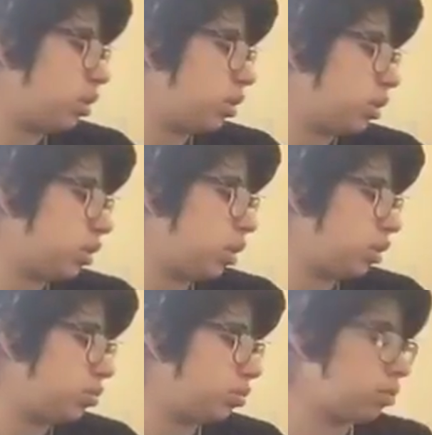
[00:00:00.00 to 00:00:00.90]
I just got
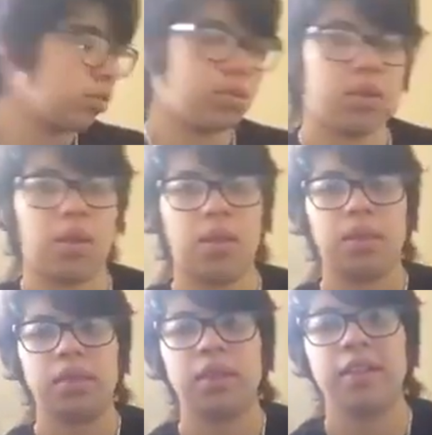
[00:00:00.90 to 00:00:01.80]

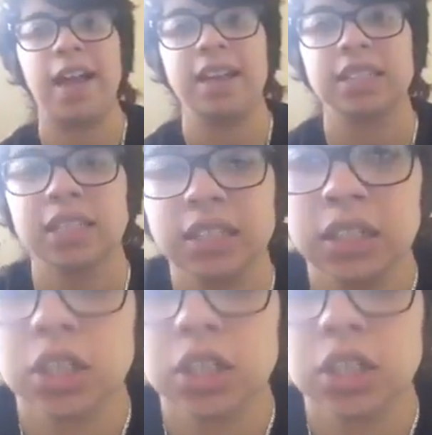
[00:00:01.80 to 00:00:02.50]
the last thing